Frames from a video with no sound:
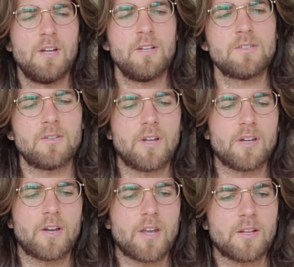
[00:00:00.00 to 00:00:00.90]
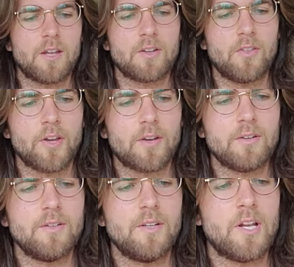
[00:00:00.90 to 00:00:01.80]
So like again, like
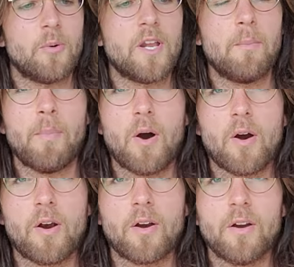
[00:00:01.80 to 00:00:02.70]
in a bar,